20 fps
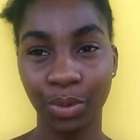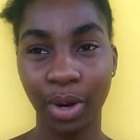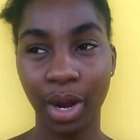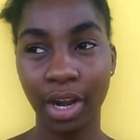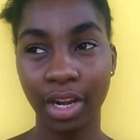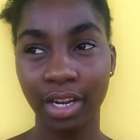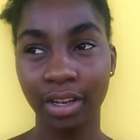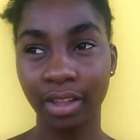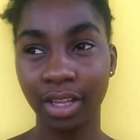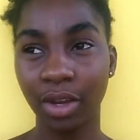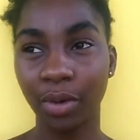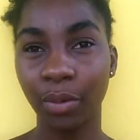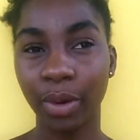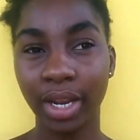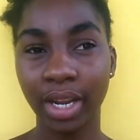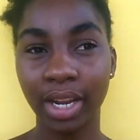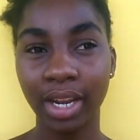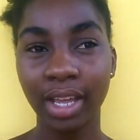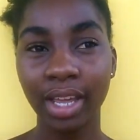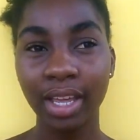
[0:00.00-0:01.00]
rewarding thing,
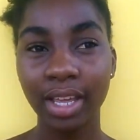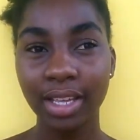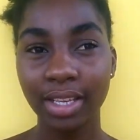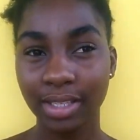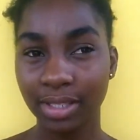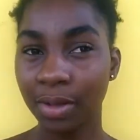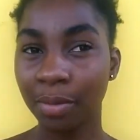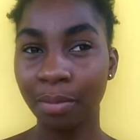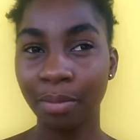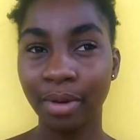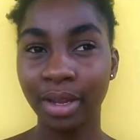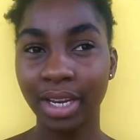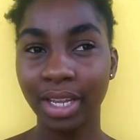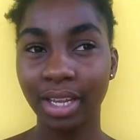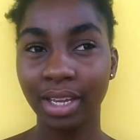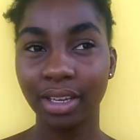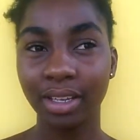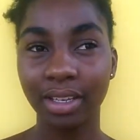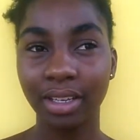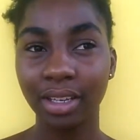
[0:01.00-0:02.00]
when
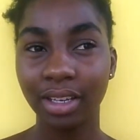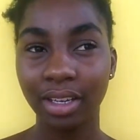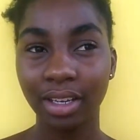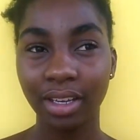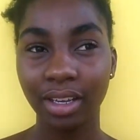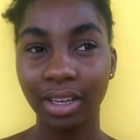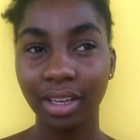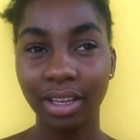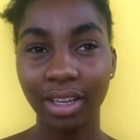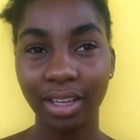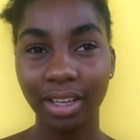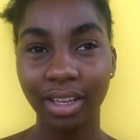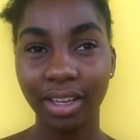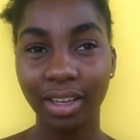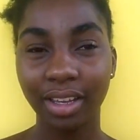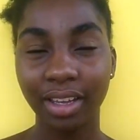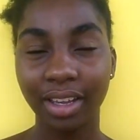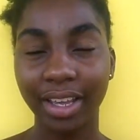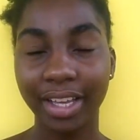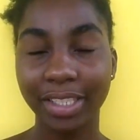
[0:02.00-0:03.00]
somebody,
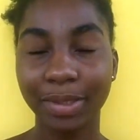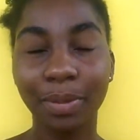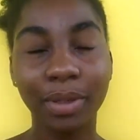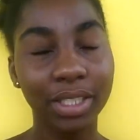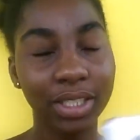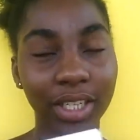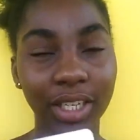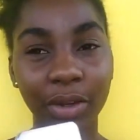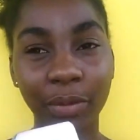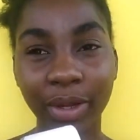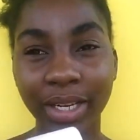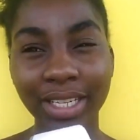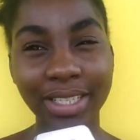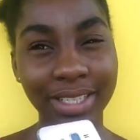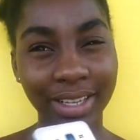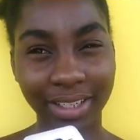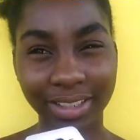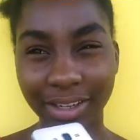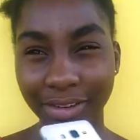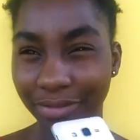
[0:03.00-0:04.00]
especially when
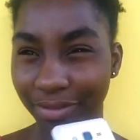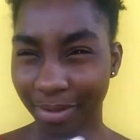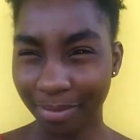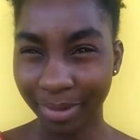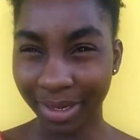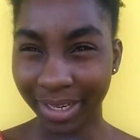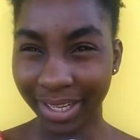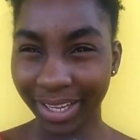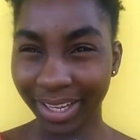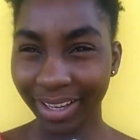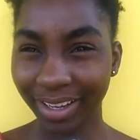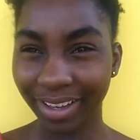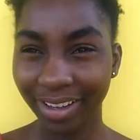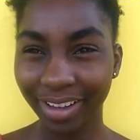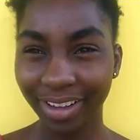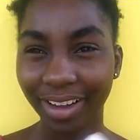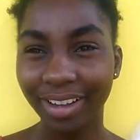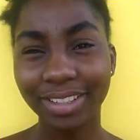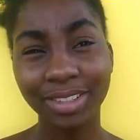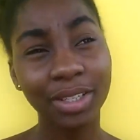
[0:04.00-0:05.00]
it's not a family,
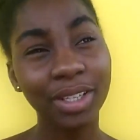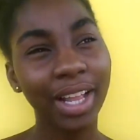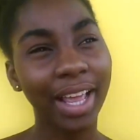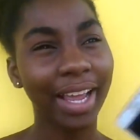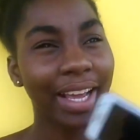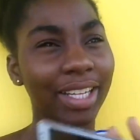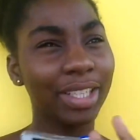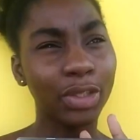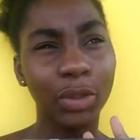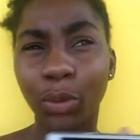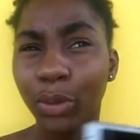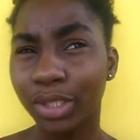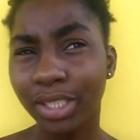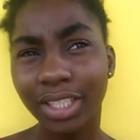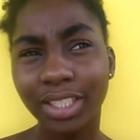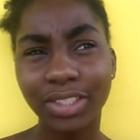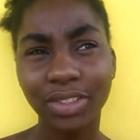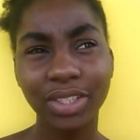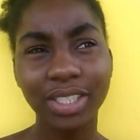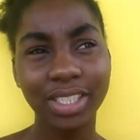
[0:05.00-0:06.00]
it's like a
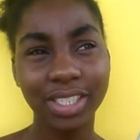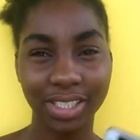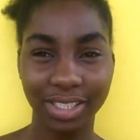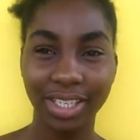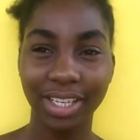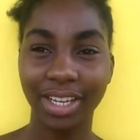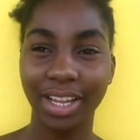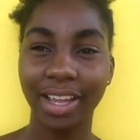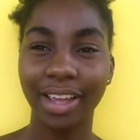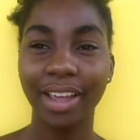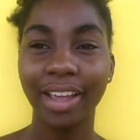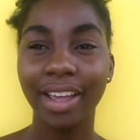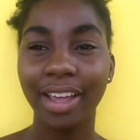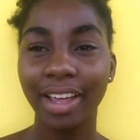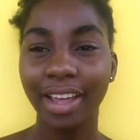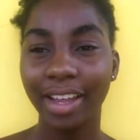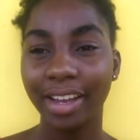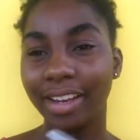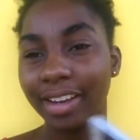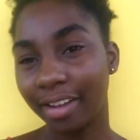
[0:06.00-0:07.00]
total stranger saying that
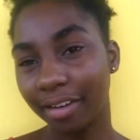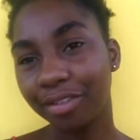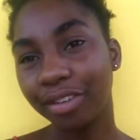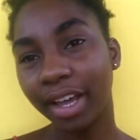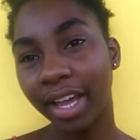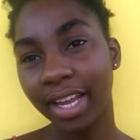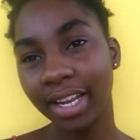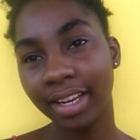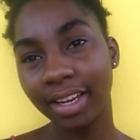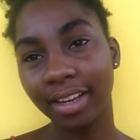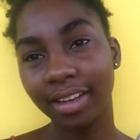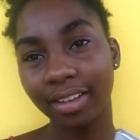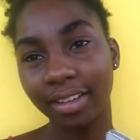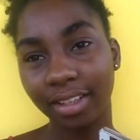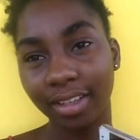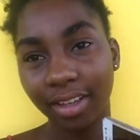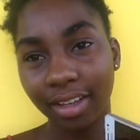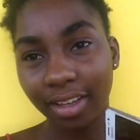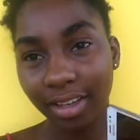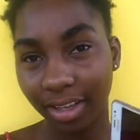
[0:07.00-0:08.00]
they find it
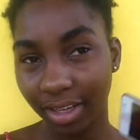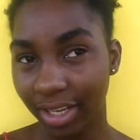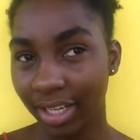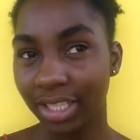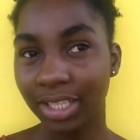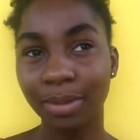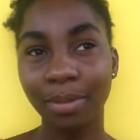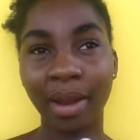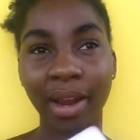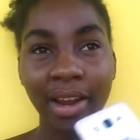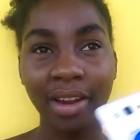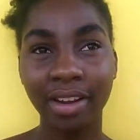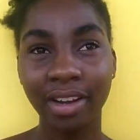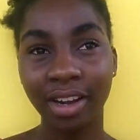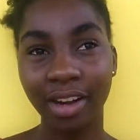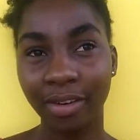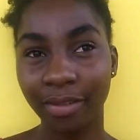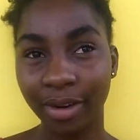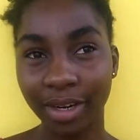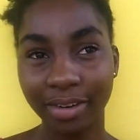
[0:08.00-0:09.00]
inspiring
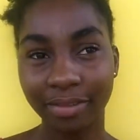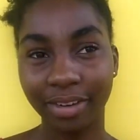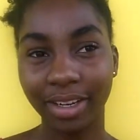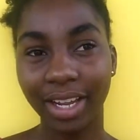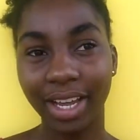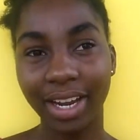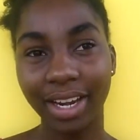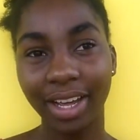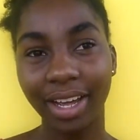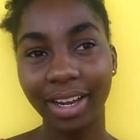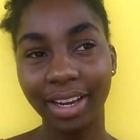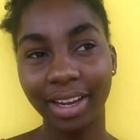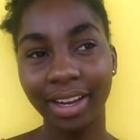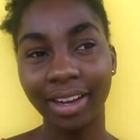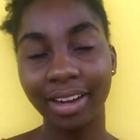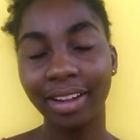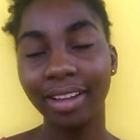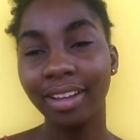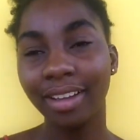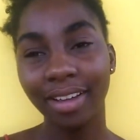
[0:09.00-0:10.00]
or whatever like that,
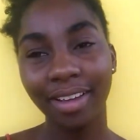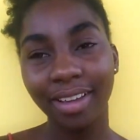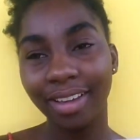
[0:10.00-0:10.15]
then